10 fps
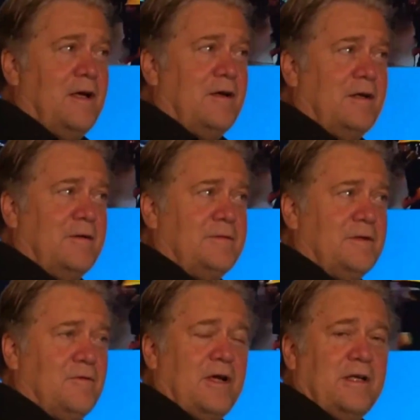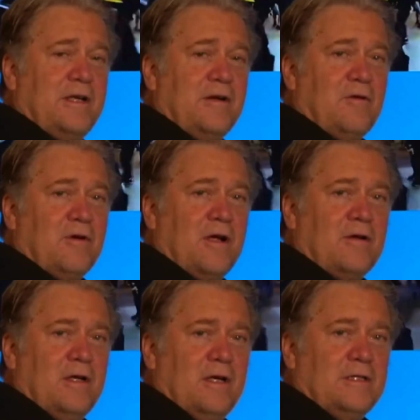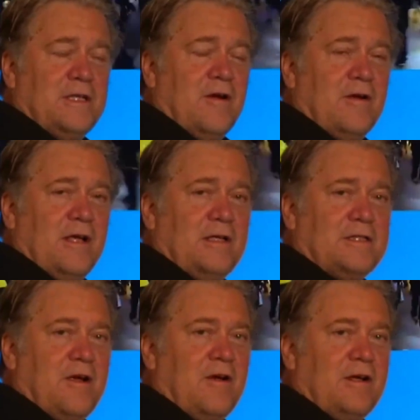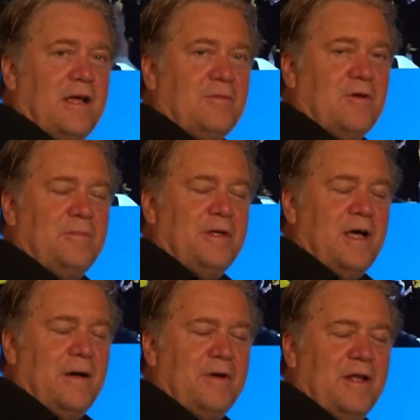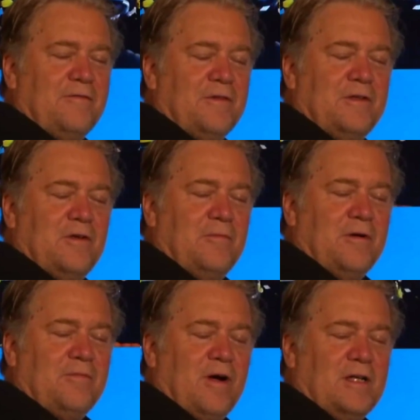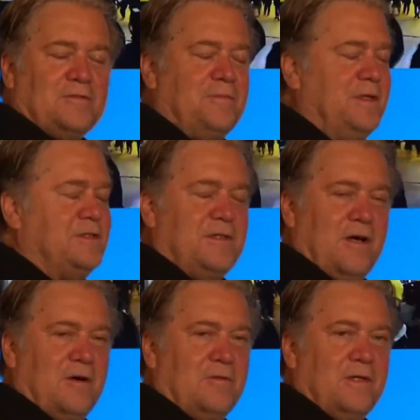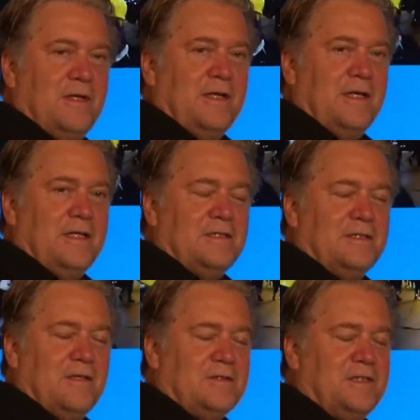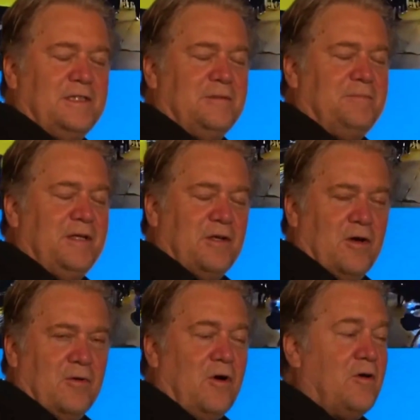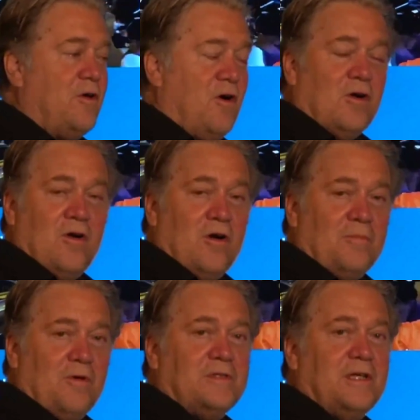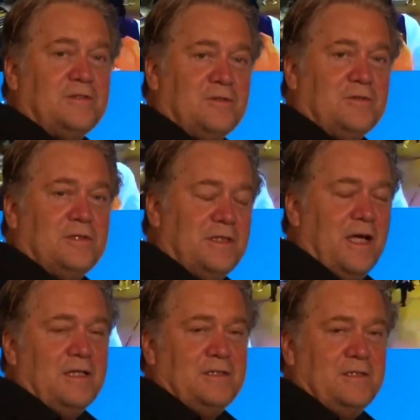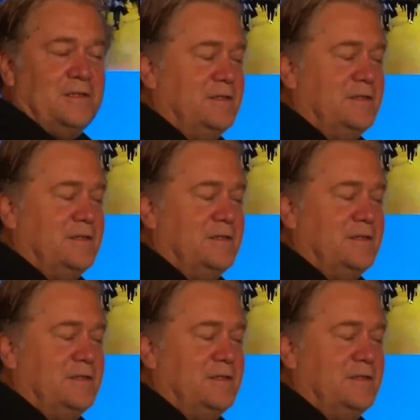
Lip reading: Carrie Lam is a great hero. Is Carrie Lam going to be nominated for the Nobel Prize for Peace? No. Is the CCP? No. Are the Hong Kong protesters? Yes.